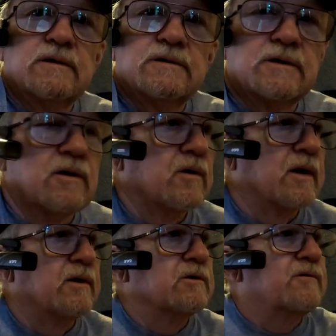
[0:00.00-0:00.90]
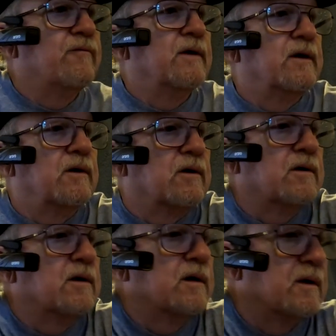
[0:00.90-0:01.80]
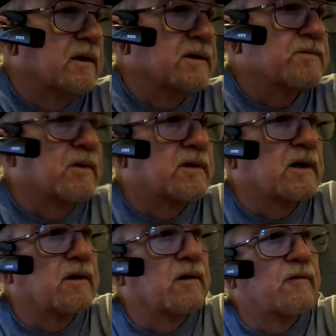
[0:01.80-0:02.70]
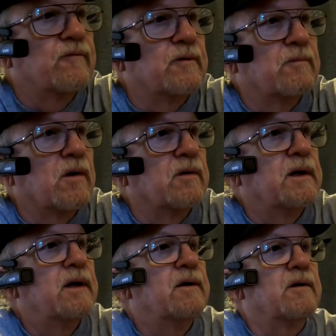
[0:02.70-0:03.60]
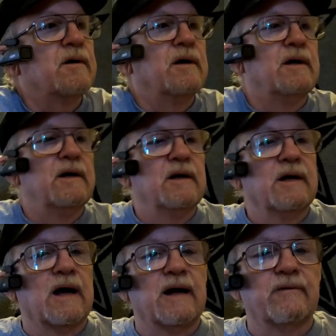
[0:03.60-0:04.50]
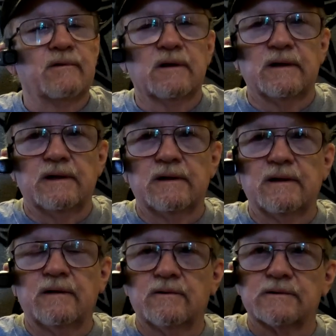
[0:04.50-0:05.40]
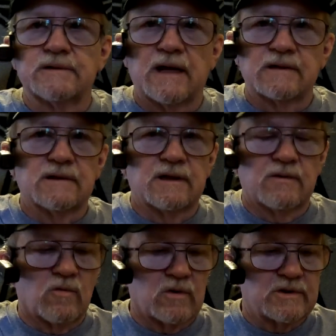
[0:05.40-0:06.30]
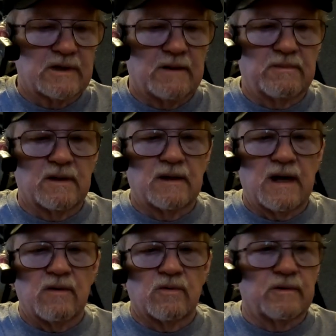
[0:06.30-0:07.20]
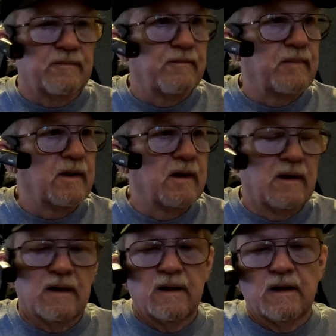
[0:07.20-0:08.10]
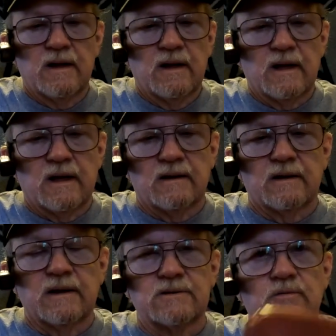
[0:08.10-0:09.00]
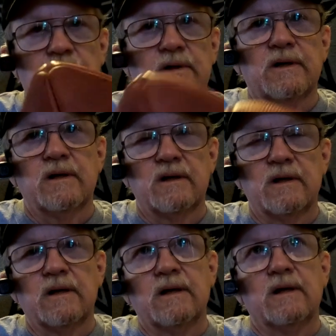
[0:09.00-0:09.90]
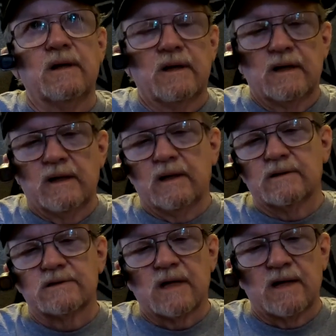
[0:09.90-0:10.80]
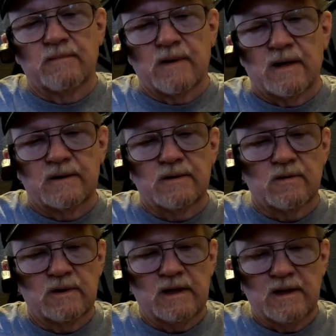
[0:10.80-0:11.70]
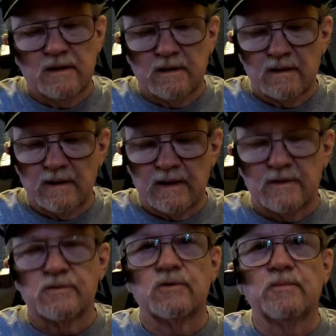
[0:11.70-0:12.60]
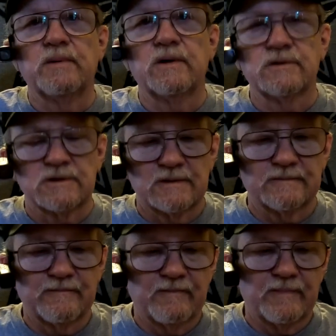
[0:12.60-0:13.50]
so I used vinegar. This particular football here I have cleaned. It was actually in worse shape than that one. And this one is signed by Tony Hill and Drew Pearson.